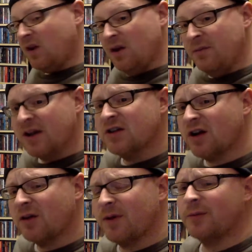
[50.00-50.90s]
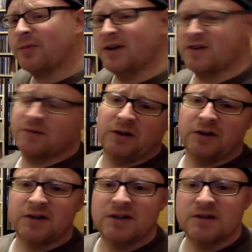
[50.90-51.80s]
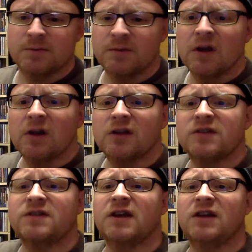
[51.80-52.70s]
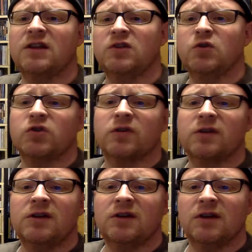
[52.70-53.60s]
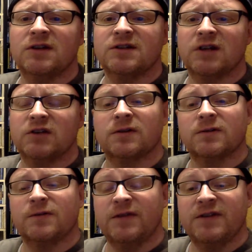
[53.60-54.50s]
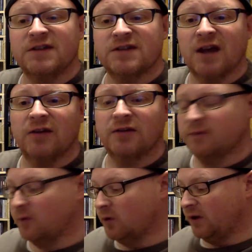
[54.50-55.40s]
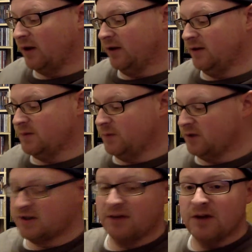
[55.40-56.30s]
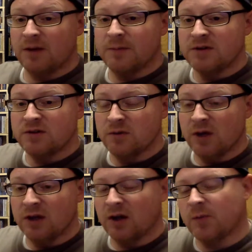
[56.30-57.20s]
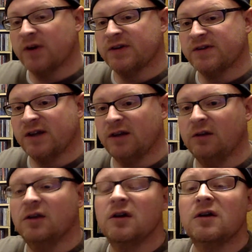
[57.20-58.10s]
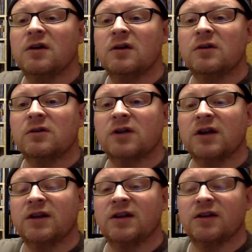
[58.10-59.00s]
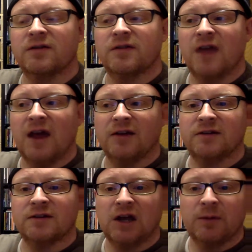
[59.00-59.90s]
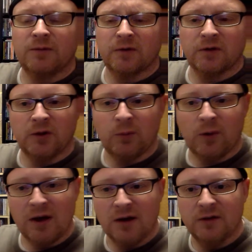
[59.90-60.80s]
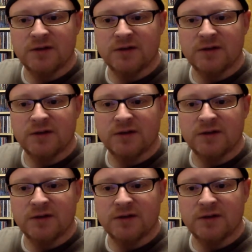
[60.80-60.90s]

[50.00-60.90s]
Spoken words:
I'm not going to talk about the price of all of these. Let's just say that usually it's under 50 cents for a lot of these books. I've not been to a library sale or anything of that type for a little while.